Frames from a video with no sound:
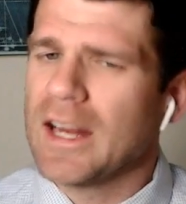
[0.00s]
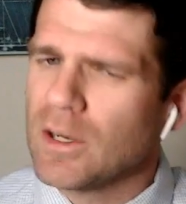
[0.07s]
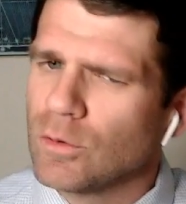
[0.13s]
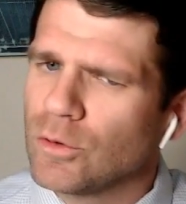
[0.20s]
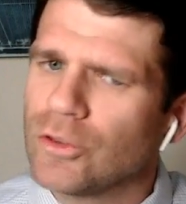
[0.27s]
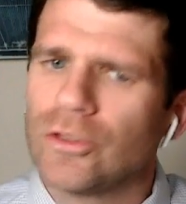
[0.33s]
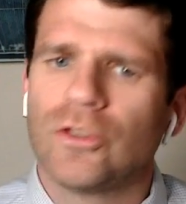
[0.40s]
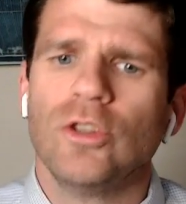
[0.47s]
And it
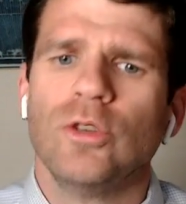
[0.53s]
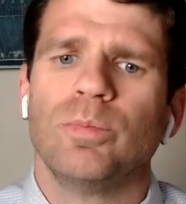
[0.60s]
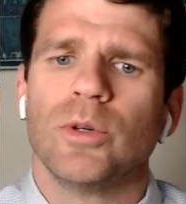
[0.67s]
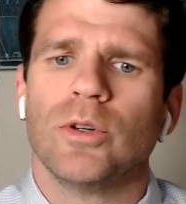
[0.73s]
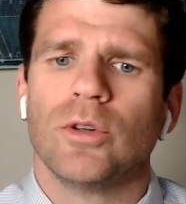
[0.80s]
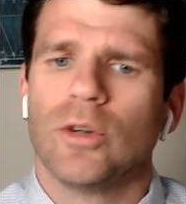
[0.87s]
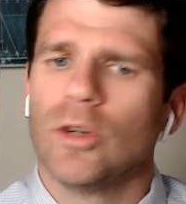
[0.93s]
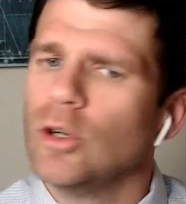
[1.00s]
was
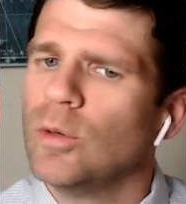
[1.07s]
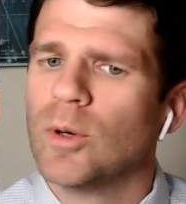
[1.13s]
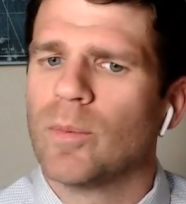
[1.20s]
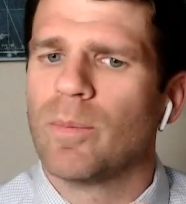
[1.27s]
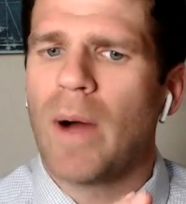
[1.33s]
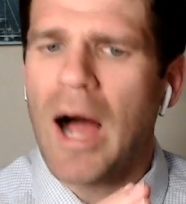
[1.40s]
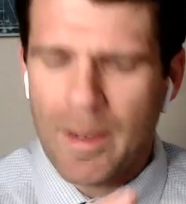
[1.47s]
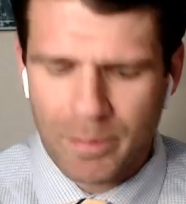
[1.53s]
super uber
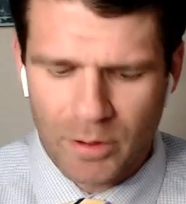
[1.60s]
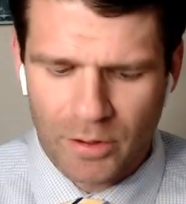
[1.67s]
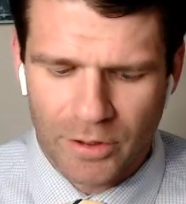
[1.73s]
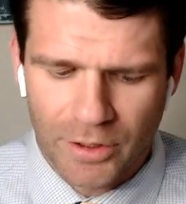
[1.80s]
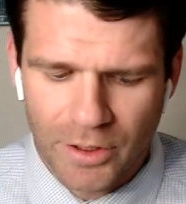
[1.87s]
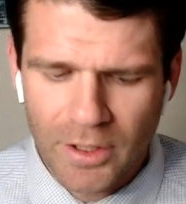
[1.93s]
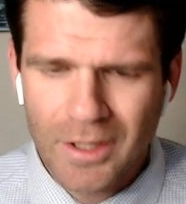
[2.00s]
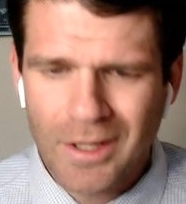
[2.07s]

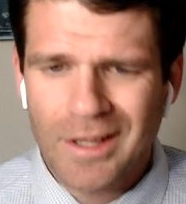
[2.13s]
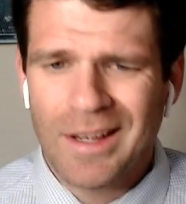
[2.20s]
popular.